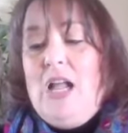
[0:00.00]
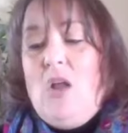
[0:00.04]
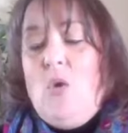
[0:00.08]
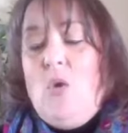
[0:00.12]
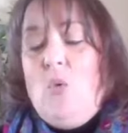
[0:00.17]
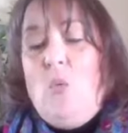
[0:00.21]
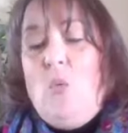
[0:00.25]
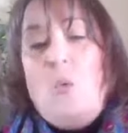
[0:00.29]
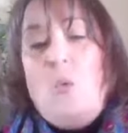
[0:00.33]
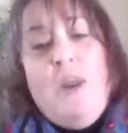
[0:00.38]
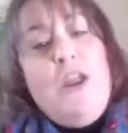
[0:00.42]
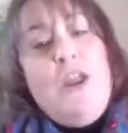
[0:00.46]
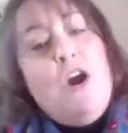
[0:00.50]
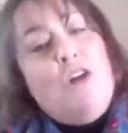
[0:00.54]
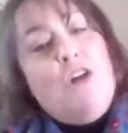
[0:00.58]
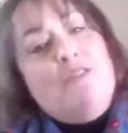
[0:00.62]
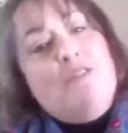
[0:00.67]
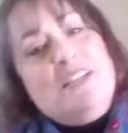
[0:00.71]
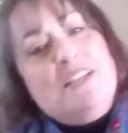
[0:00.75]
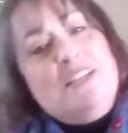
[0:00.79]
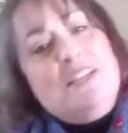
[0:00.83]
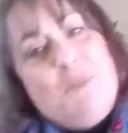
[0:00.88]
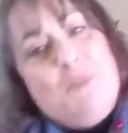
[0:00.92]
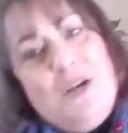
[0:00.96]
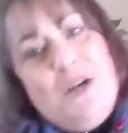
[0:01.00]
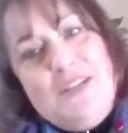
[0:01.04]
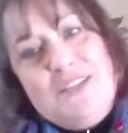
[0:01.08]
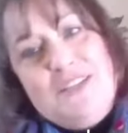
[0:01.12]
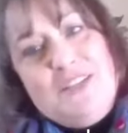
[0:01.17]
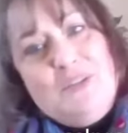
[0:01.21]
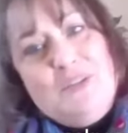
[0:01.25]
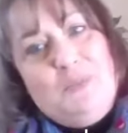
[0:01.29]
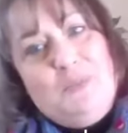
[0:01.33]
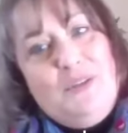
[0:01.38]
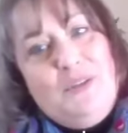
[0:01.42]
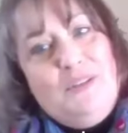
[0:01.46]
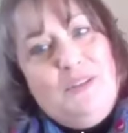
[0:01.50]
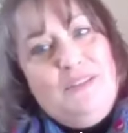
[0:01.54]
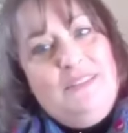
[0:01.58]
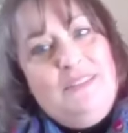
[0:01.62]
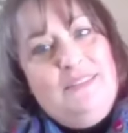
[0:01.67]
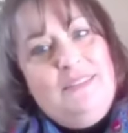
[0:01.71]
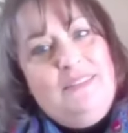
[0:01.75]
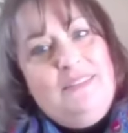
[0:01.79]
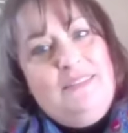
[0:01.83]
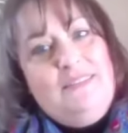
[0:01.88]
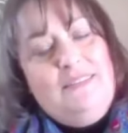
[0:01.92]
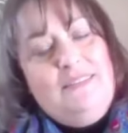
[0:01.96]
we are responsible,
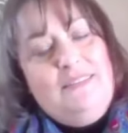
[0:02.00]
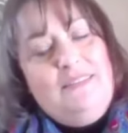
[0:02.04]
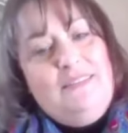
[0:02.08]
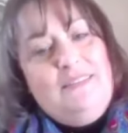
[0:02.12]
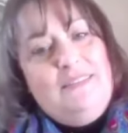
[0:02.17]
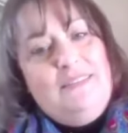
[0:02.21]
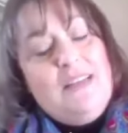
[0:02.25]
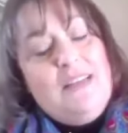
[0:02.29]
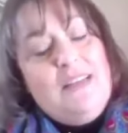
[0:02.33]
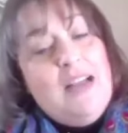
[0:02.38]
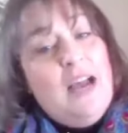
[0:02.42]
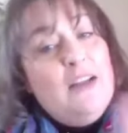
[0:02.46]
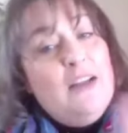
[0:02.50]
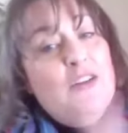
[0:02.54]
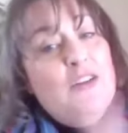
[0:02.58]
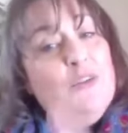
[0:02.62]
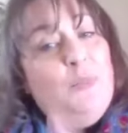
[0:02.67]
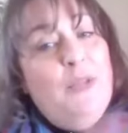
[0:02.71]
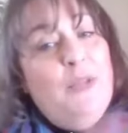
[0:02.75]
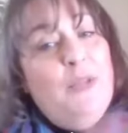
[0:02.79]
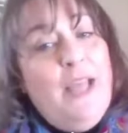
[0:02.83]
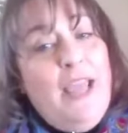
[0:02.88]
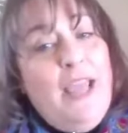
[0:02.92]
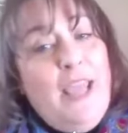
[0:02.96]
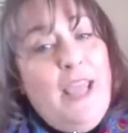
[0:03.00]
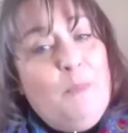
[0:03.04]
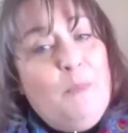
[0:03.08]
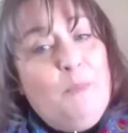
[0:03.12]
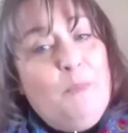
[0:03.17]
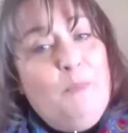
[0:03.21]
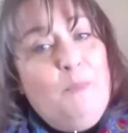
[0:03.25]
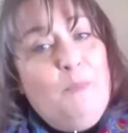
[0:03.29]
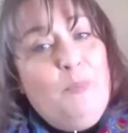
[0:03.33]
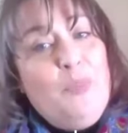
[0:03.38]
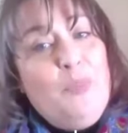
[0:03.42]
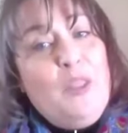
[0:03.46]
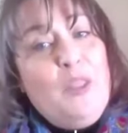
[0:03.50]
not to blame,